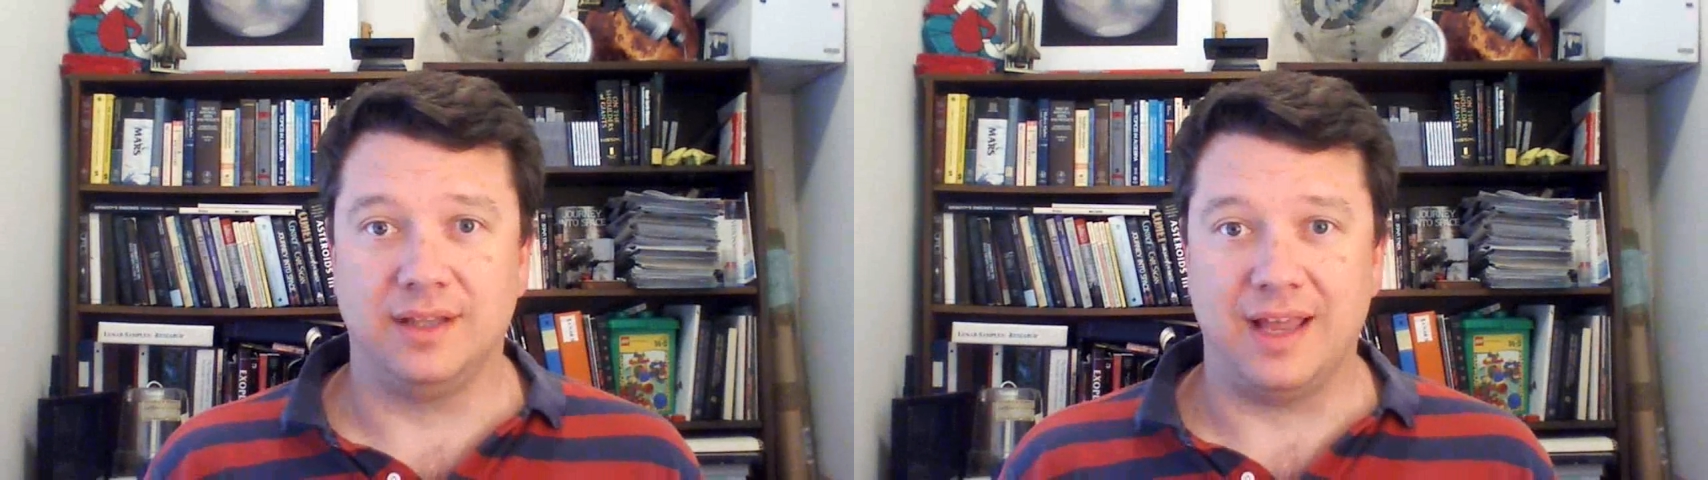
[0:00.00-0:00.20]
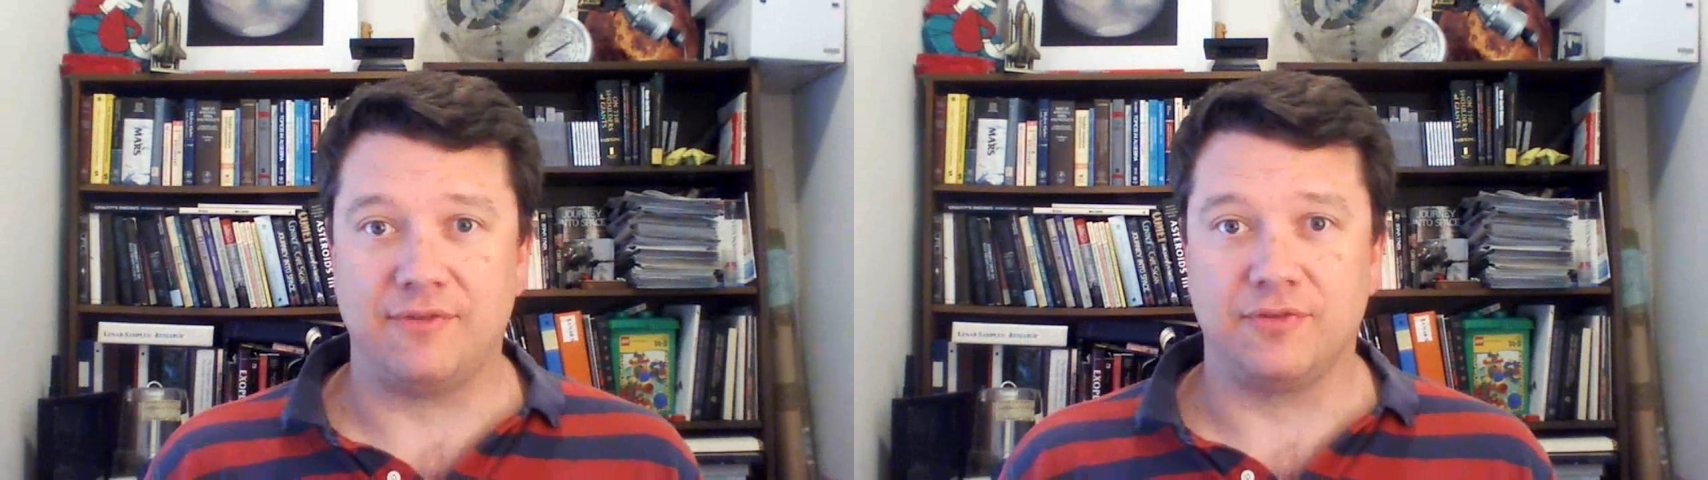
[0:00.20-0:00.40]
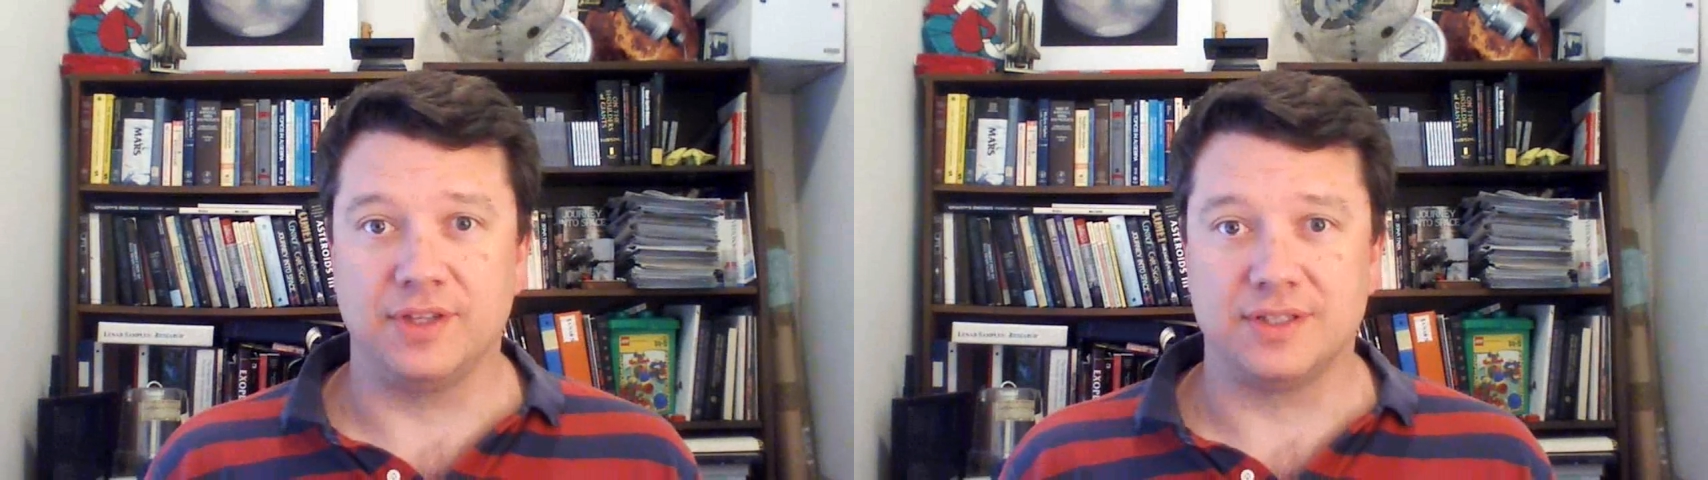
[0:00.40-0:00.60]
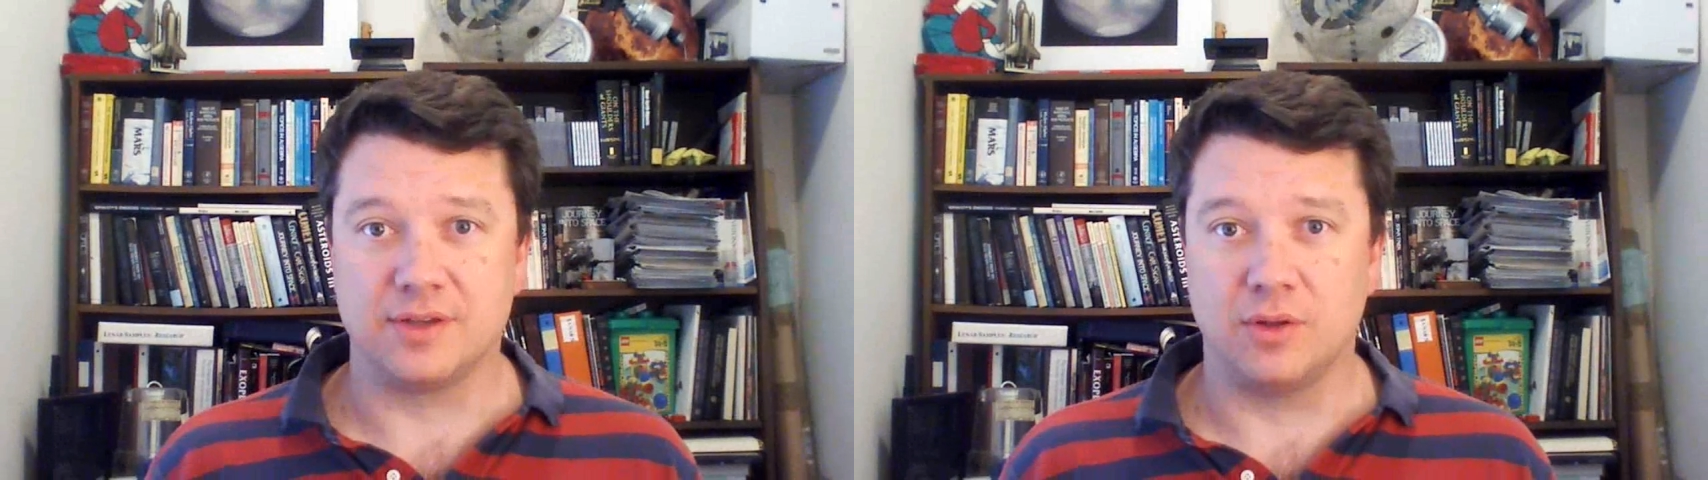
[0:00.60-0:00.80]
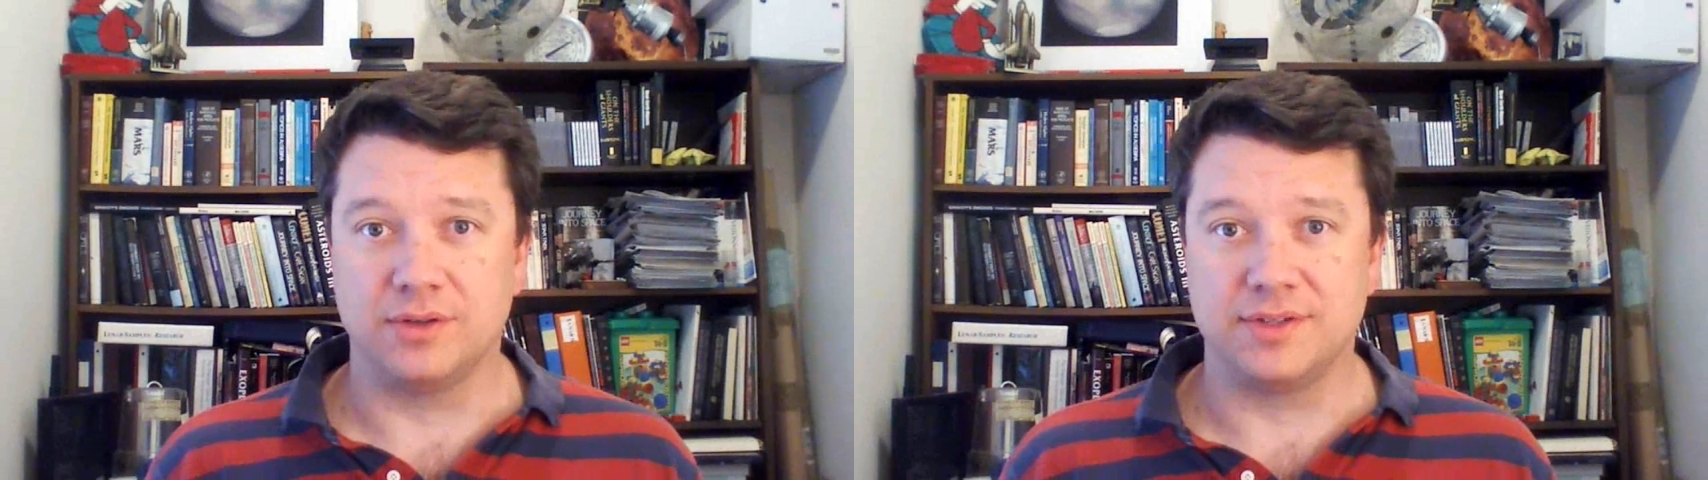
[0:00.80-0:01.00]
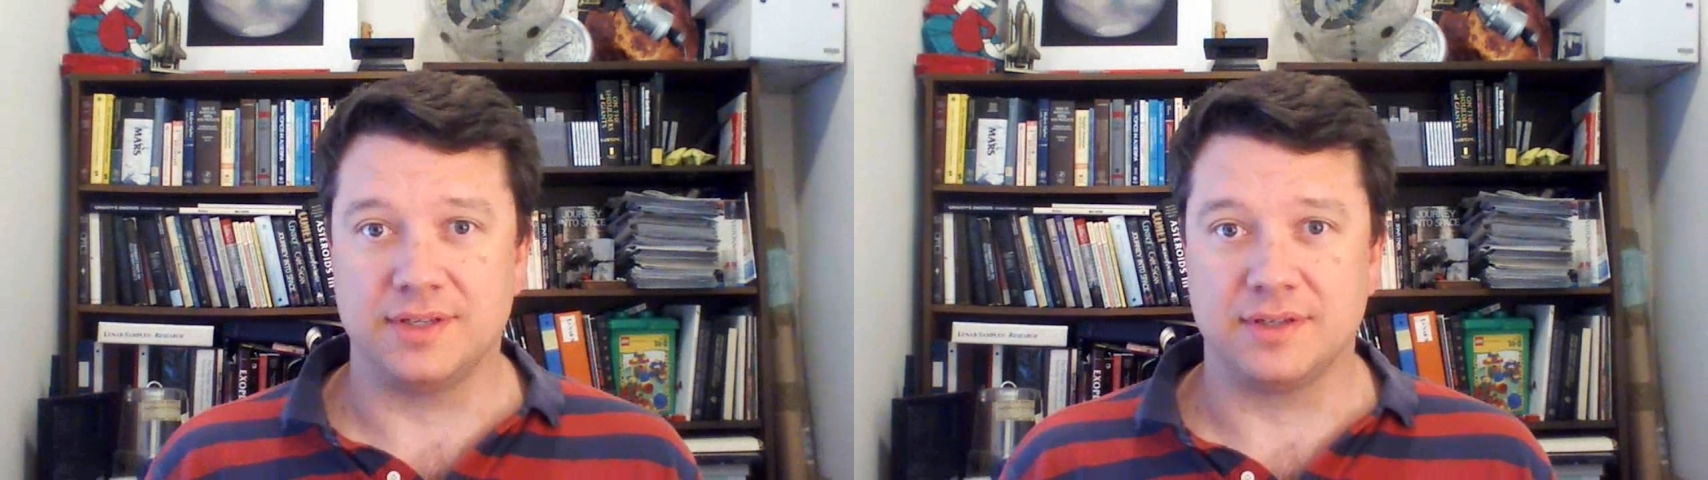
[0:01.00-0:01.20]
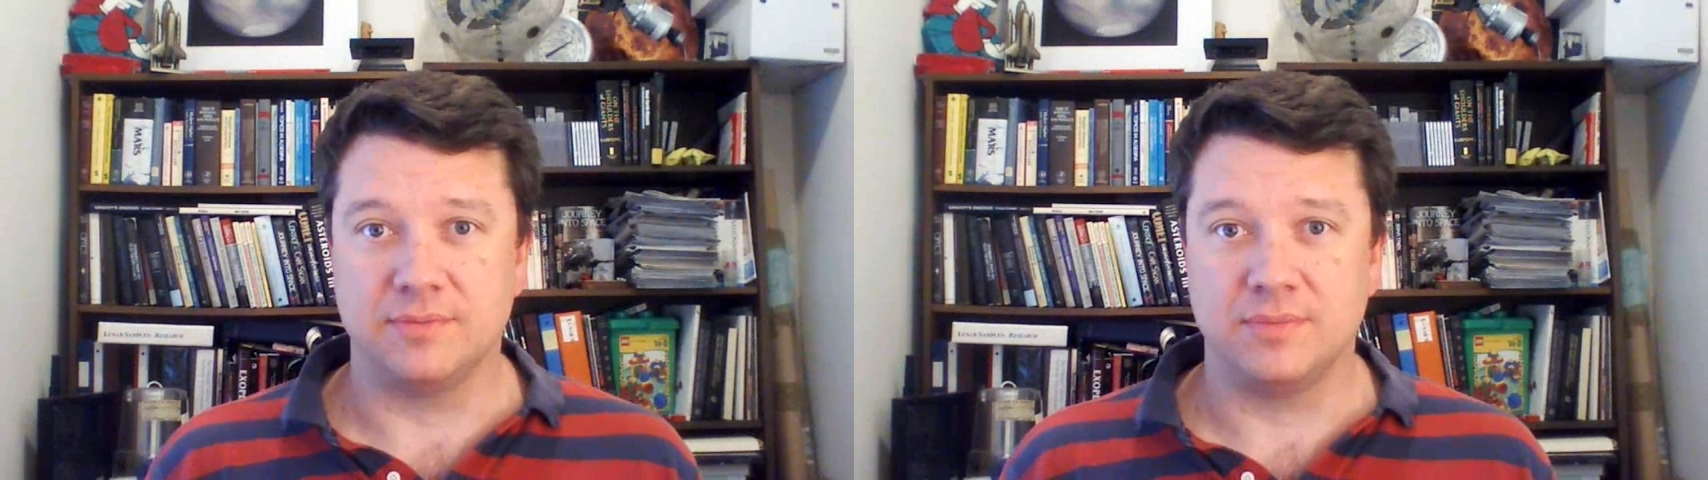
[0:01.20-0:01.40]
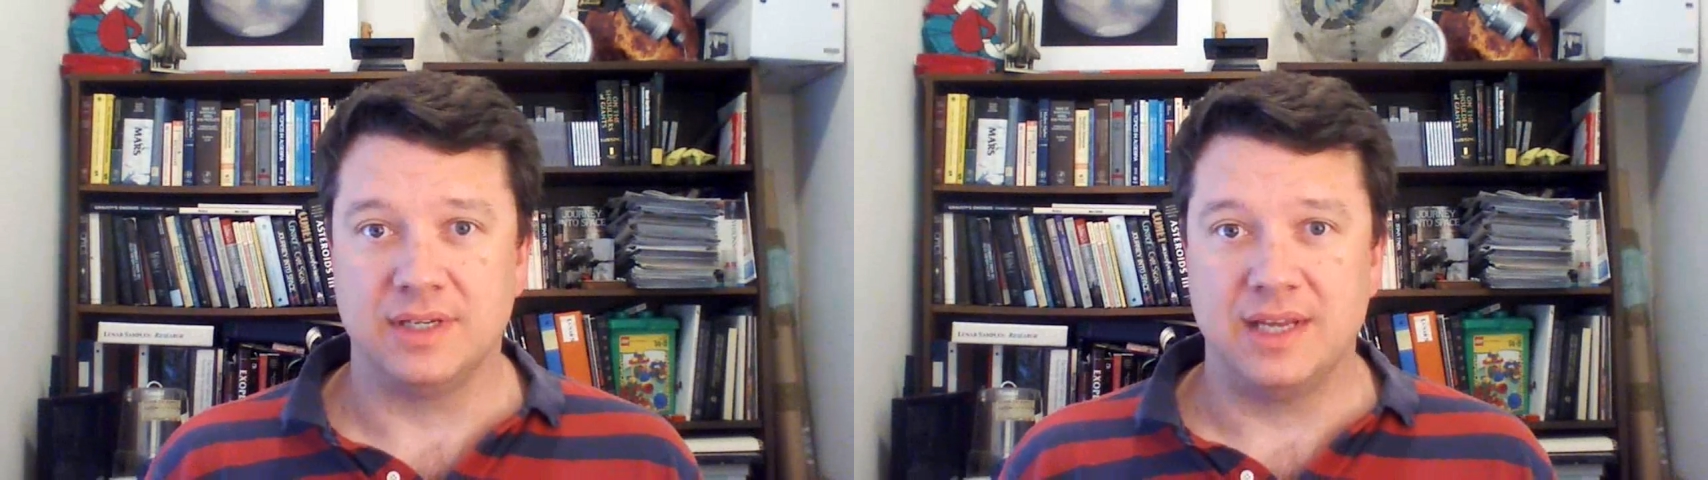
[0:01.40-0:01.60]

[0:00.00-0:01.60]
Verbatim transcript: left the solar system?